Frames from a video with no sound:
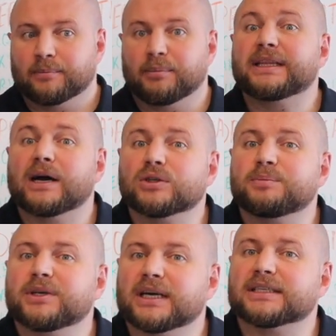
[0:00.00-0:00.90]
But that was
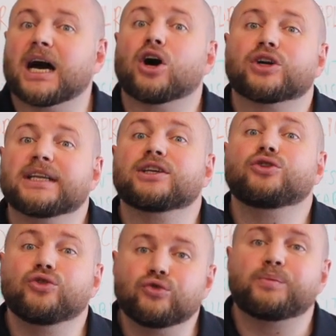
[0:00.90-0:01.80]
because I already
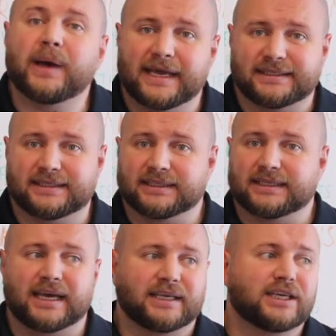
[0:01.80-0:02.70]
knew
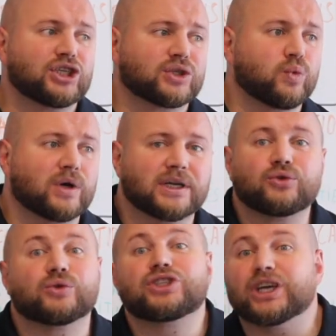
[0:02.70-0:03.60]
basics and he just wanted
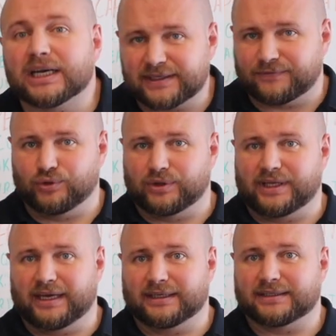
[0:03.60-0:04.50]
to adjust a few
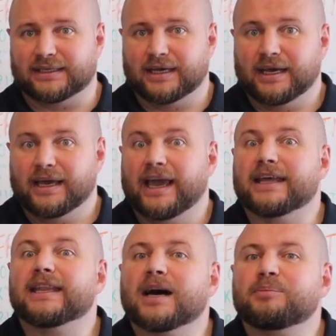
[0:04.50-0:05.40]
things,
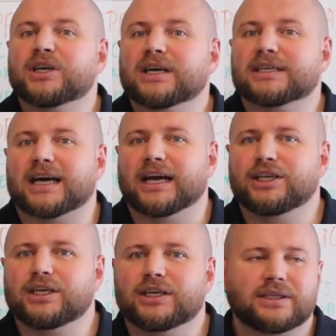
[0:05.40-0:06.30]
and not because I
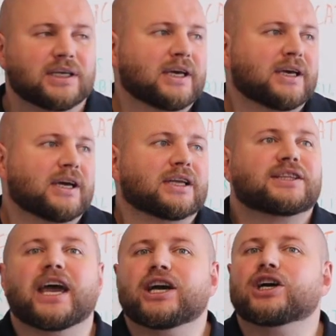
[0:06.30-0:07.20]
needed a
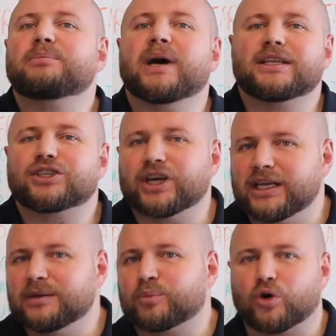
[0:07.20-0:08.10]
tailor-made
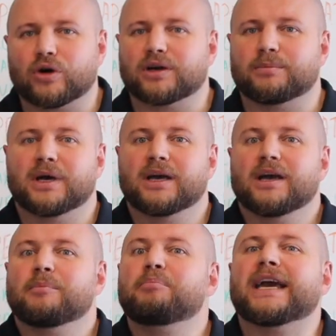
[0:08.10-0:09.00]
training program
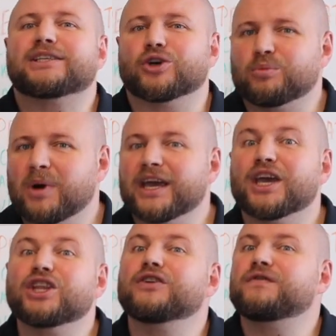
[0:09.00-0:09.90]
based on my
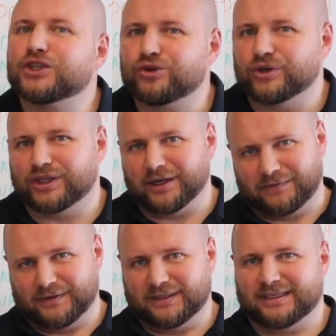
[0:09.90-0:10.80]
individual
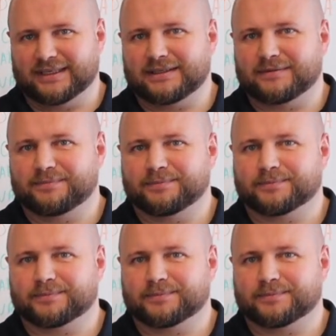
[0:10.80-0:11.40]
differences.